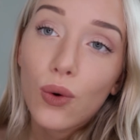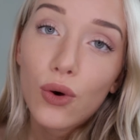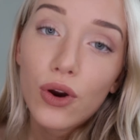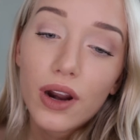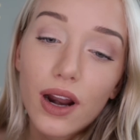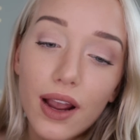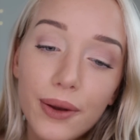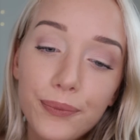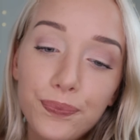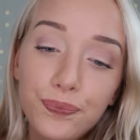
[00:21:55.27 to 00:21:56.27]
or
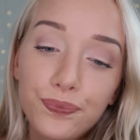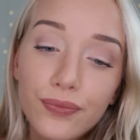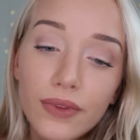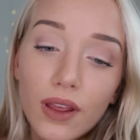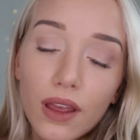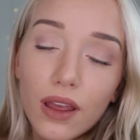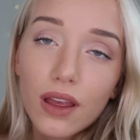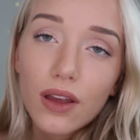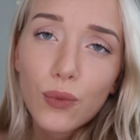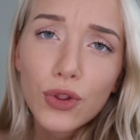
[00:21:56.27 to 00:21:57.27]

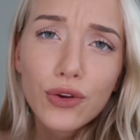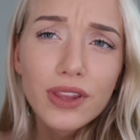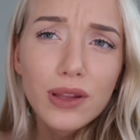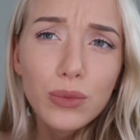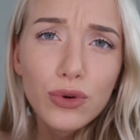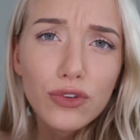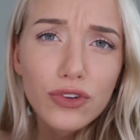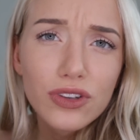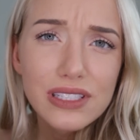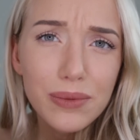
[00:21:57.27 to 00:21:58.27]
you're in the mood
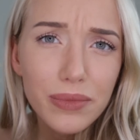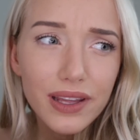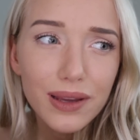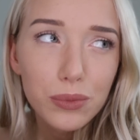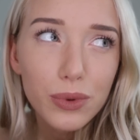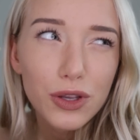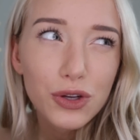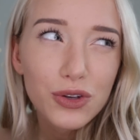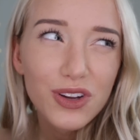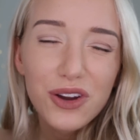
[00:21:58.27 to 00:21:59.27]
for something but
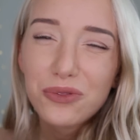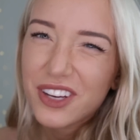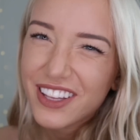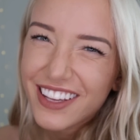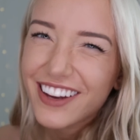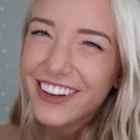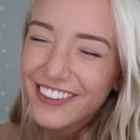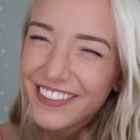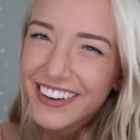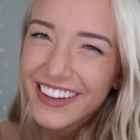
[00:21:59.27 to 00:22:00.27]
you're not really
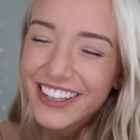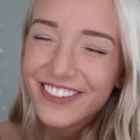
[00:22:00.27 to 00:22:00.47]
hungry and